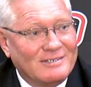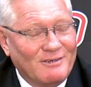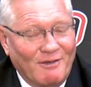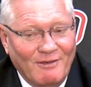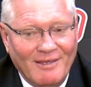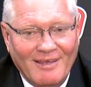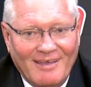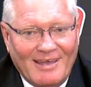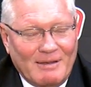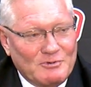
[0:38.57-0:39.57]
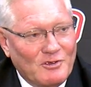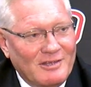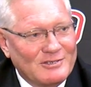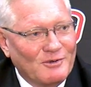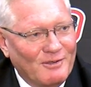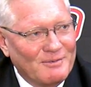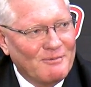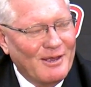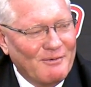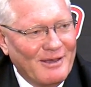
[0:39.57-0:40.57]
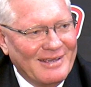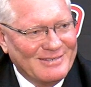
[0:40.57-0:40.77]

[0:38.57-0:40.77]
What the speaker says: So, and I'm sure they sold them right away.